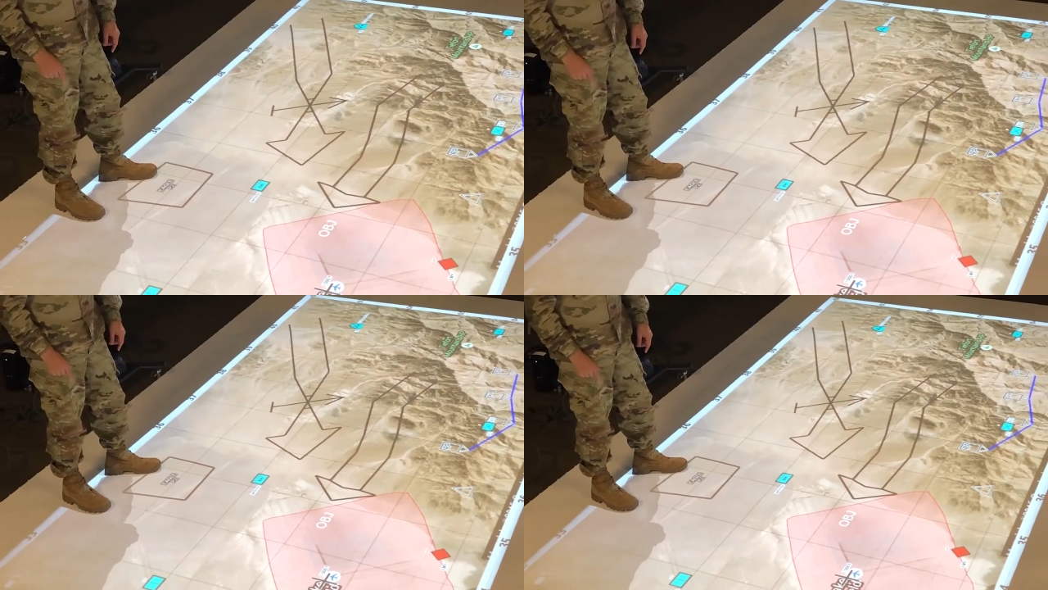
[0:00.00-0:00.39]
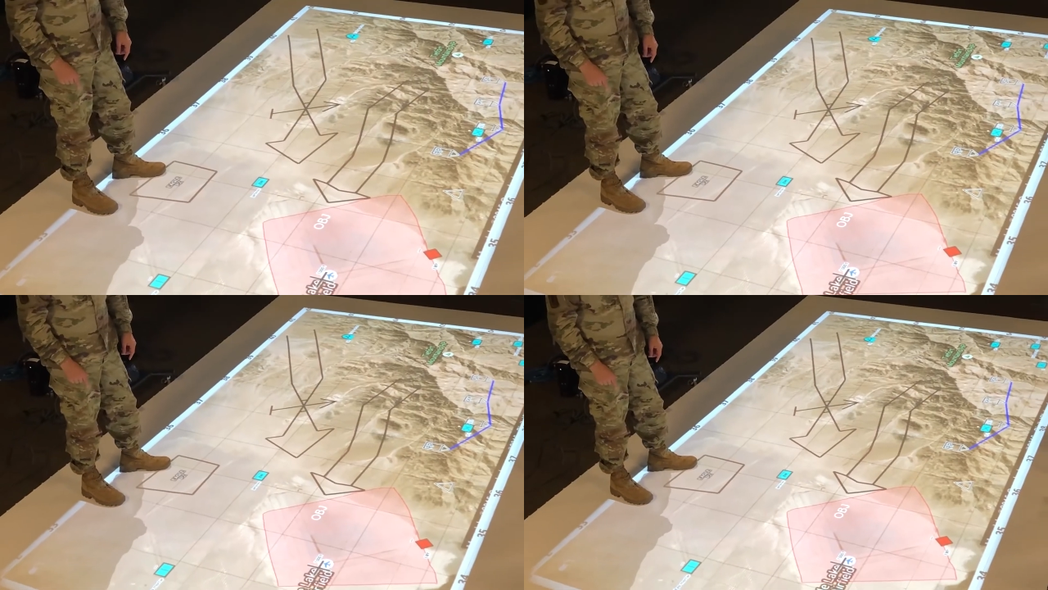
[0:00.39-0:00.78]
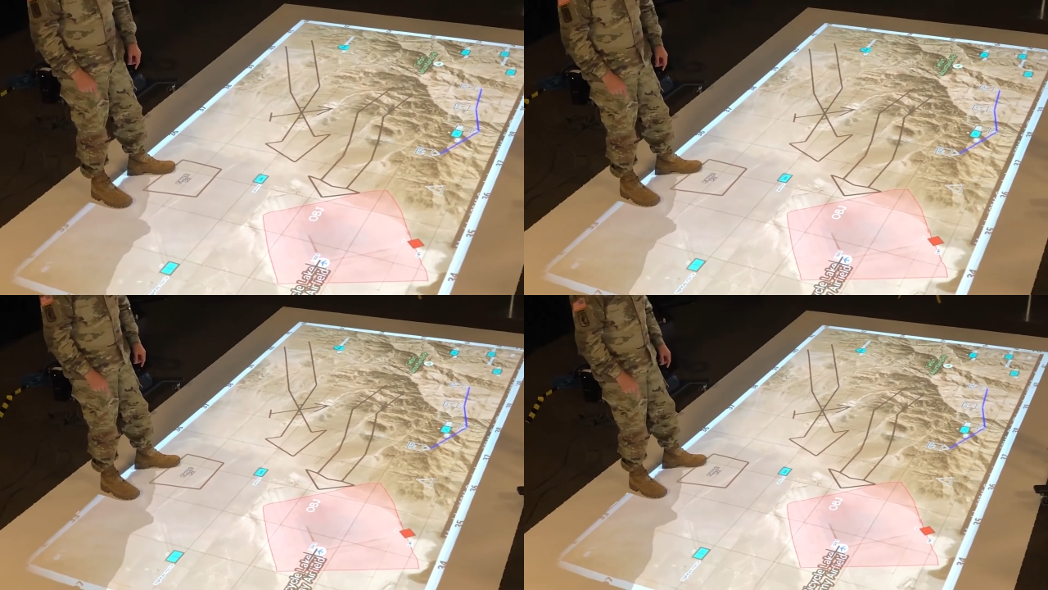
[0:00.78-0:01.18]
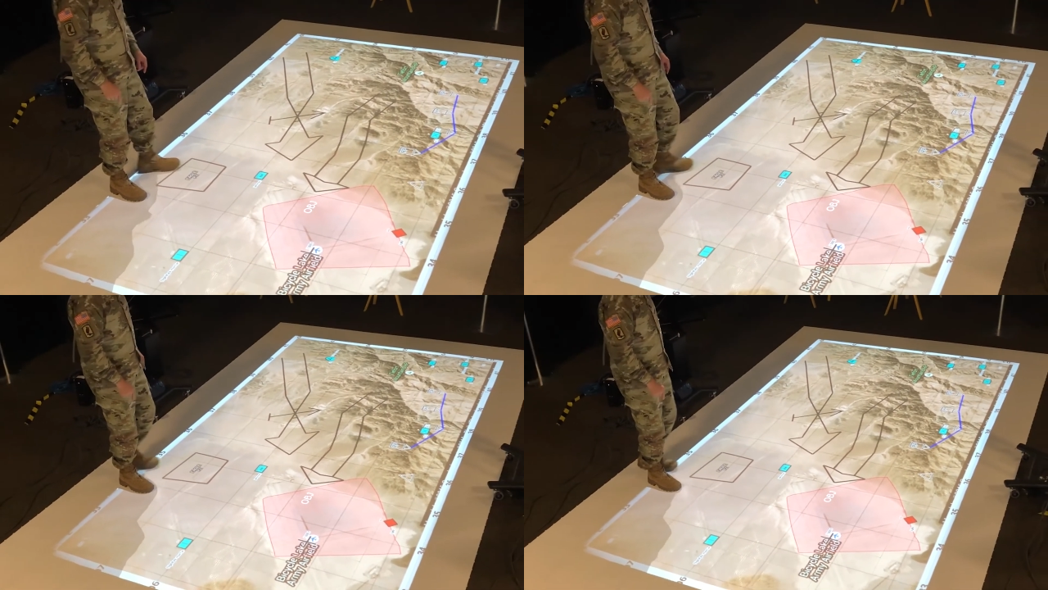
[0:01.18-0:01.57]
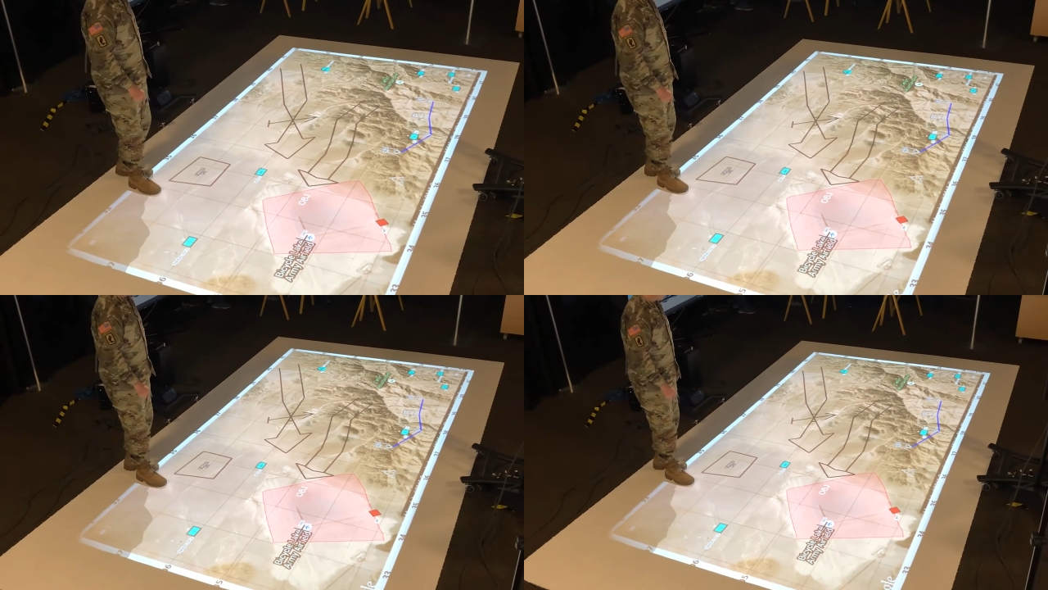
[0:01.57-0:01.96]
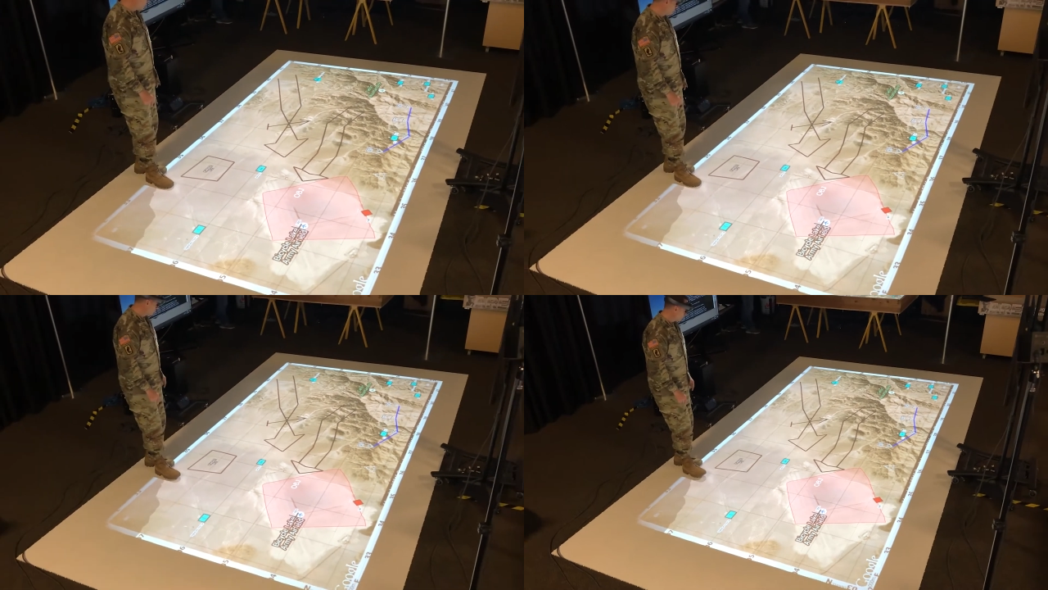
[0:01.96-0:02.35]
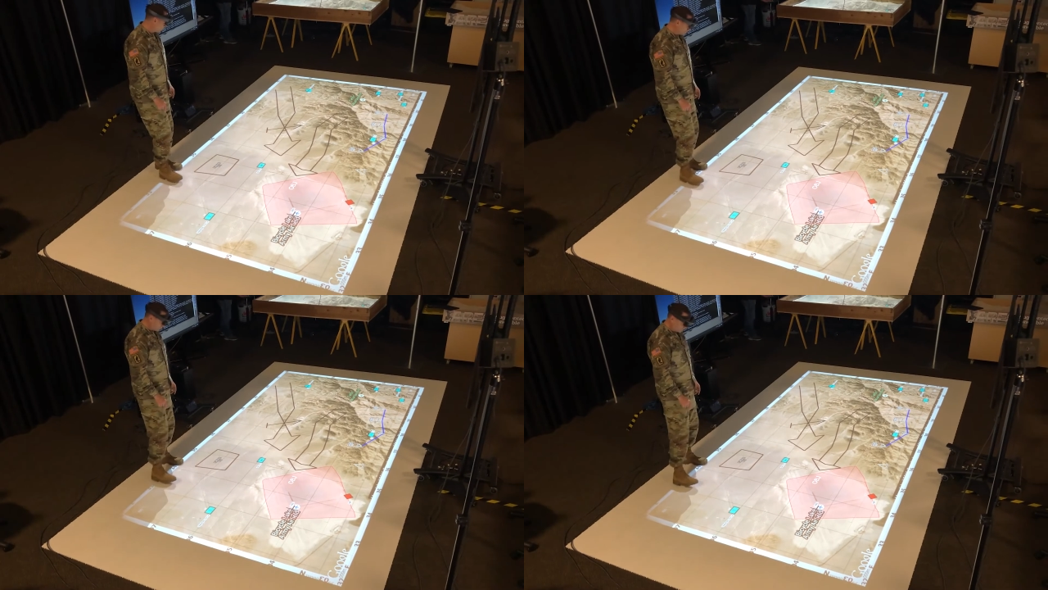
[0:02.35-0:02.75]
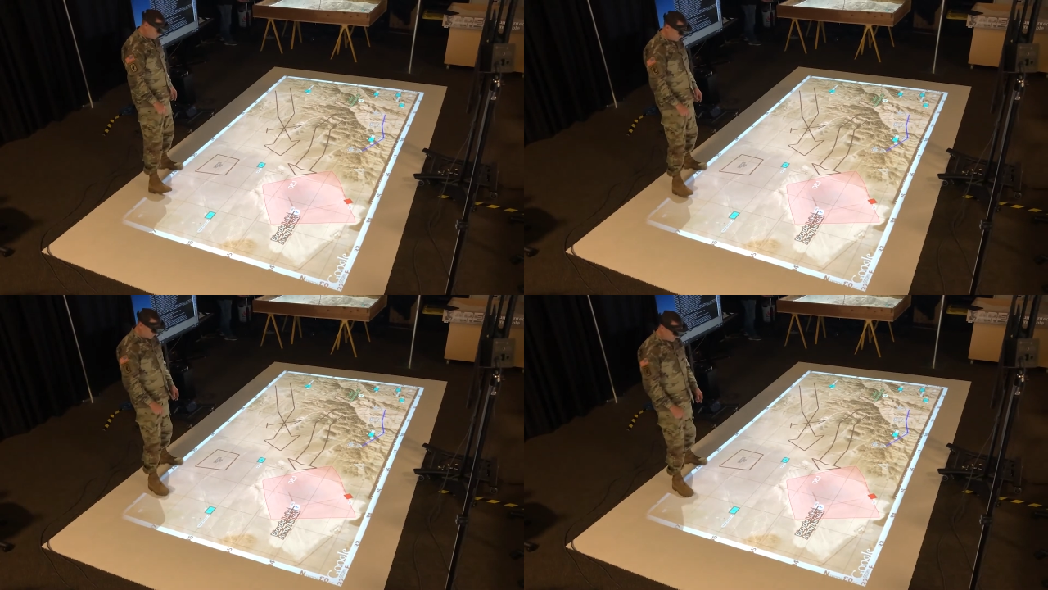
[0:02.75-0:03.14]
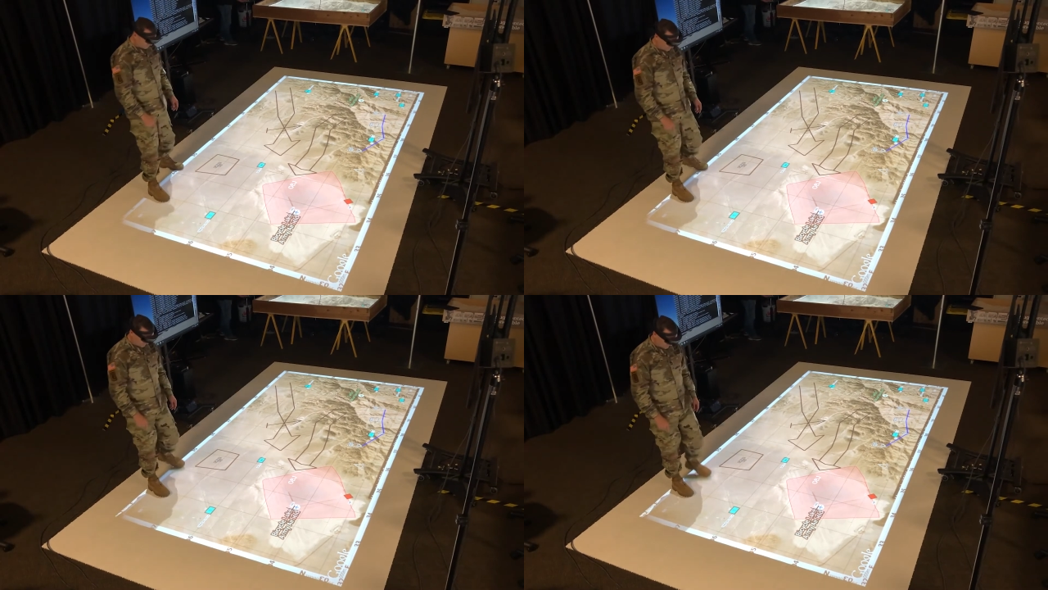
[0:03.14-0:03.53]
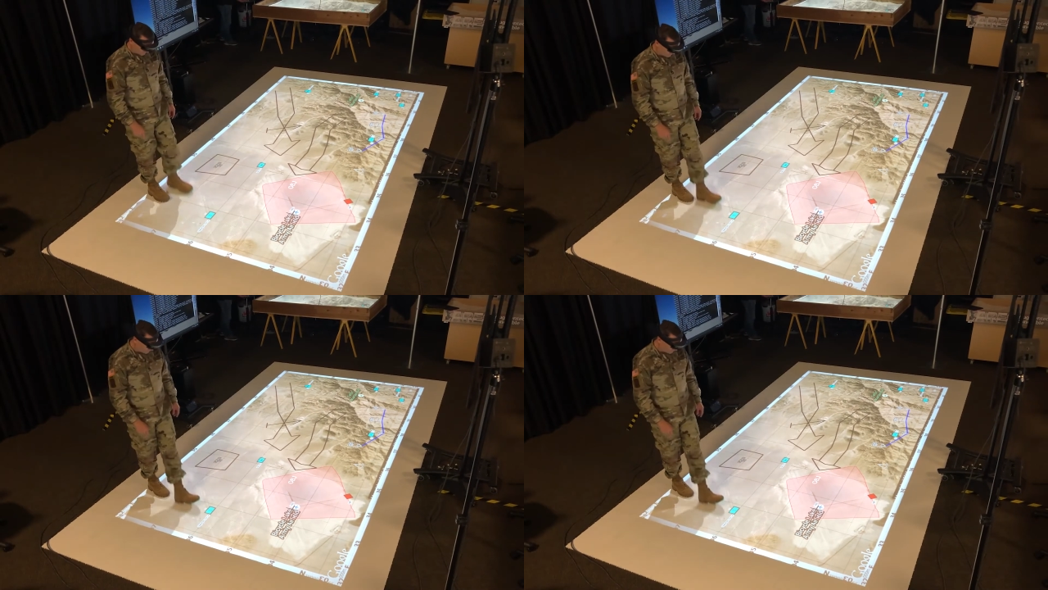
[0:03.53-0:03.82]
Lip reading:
[unreadable: no face in view]